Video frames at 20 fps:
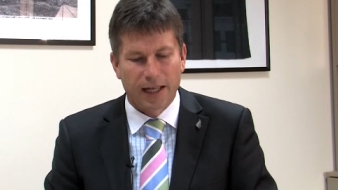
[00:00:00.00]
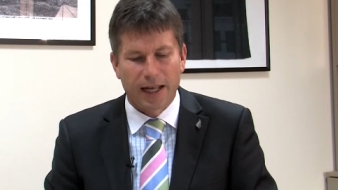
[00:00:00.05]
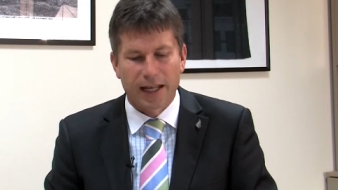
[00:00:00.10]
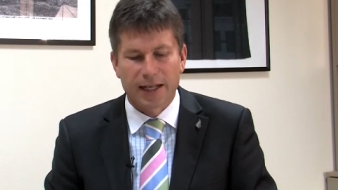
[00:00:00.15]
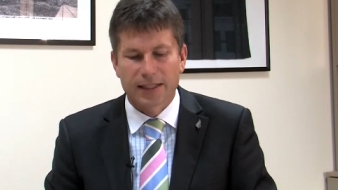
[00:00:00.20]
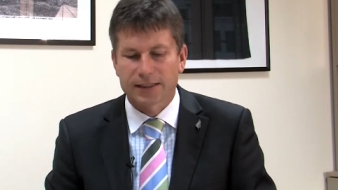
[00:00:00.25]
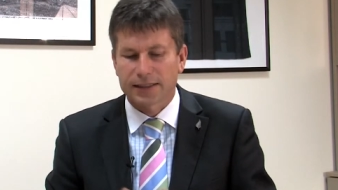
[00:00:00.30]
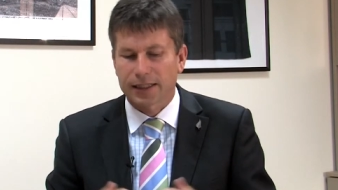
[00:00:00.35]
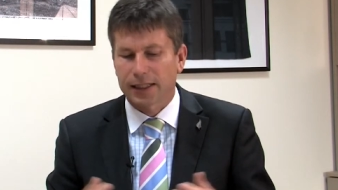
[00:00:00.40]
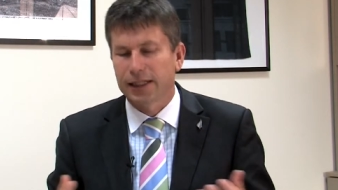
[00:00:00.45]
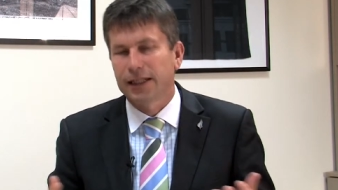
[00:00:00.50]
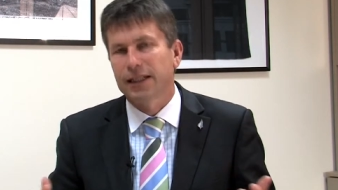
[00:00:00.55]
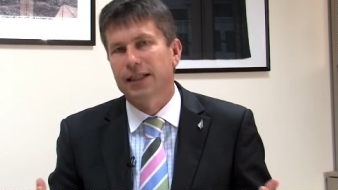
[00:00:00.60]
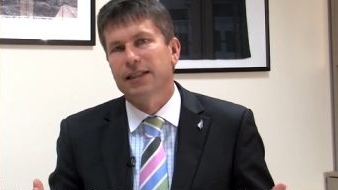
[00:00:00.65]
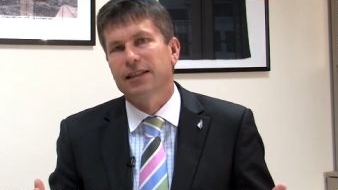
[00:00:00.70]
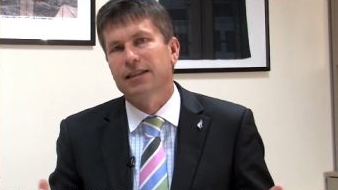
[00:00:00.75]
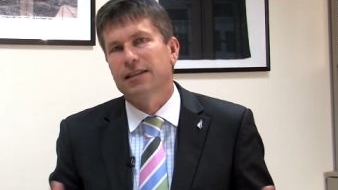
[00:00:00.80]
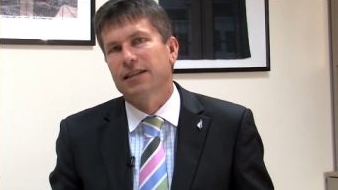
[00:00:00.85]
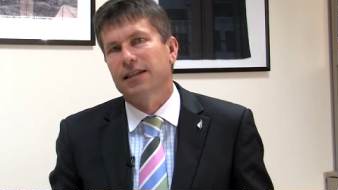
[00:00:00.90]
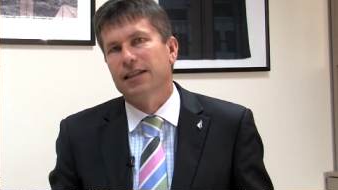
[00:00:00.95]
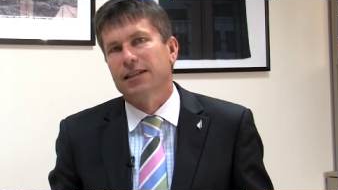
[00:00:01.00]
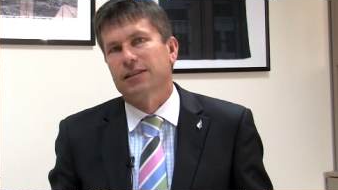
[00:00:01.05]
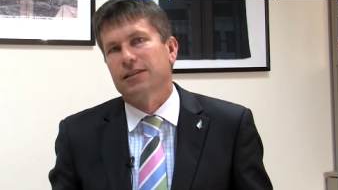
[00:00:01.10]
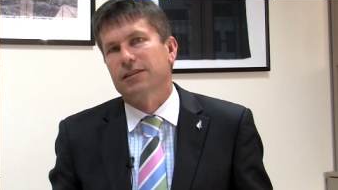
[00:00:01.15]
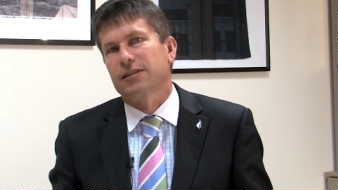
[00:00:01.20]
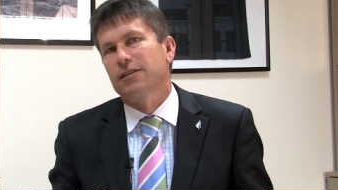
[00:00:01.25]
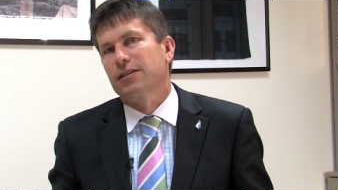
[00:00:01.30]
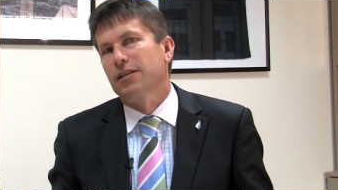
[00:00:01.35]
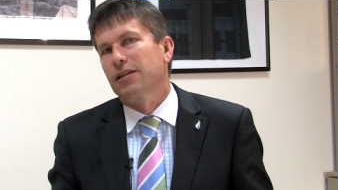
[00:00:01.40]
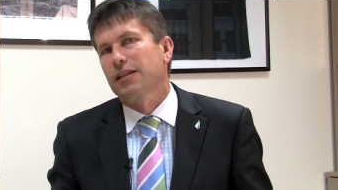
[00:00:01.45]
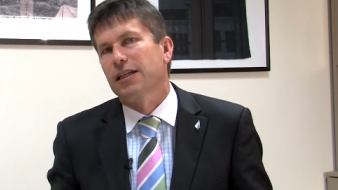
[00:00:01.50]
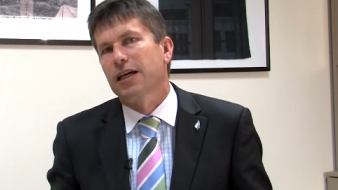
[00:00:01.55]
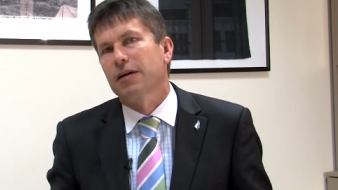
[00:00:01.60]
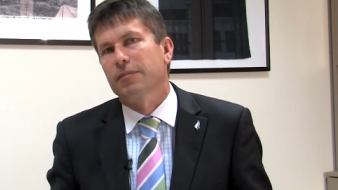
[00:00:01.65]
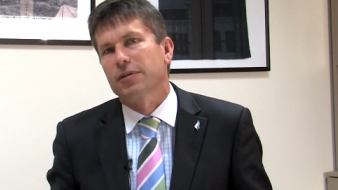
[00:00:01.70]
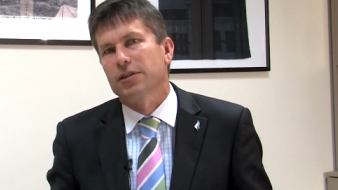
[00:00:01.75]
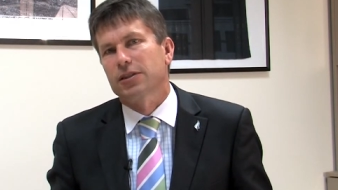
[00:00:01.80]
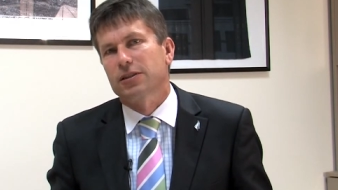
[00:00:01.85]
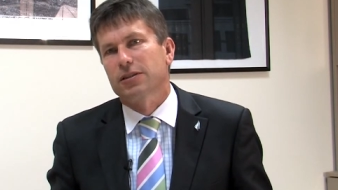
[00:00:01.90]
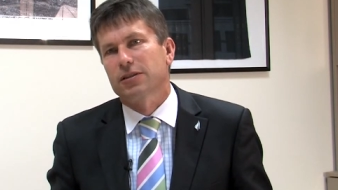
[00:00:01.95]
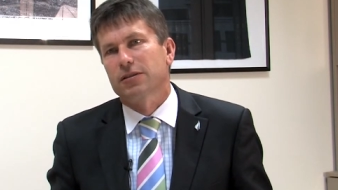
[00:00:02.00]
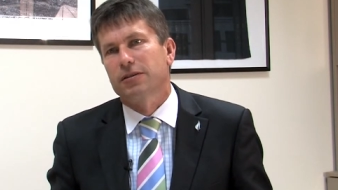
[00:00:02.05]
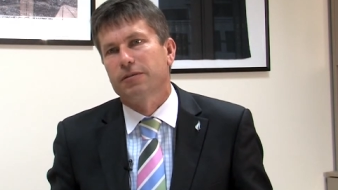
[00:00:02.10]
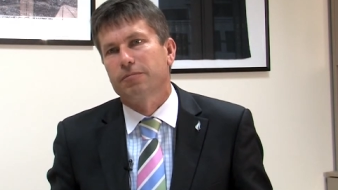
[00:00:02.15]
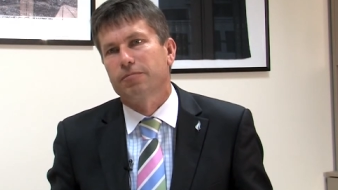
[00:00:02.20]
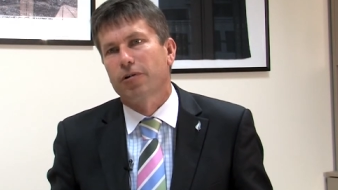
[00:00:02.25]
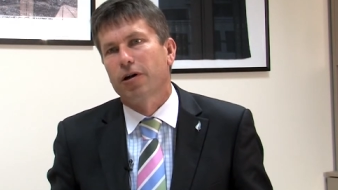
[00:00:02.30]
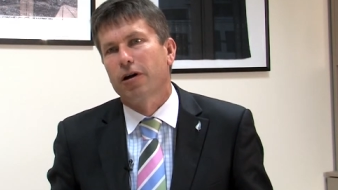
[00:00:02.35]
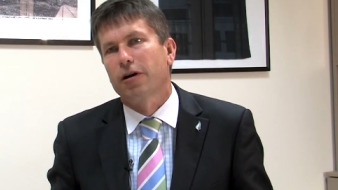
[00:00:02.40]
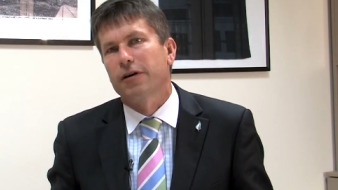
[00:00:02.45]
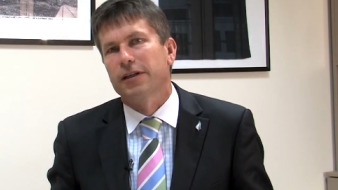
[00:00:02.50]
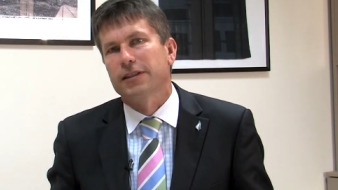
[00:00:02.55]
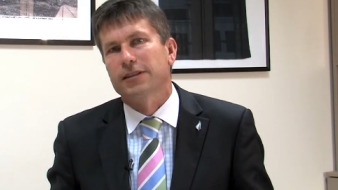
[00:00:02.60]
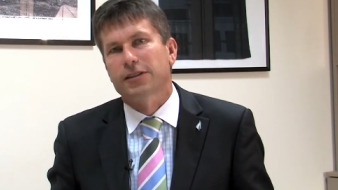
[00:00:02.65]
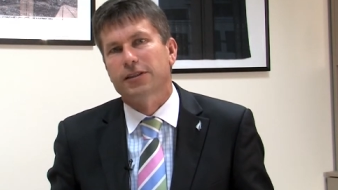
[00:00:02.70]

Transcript: and is clearly linked to the government's uh, priorities.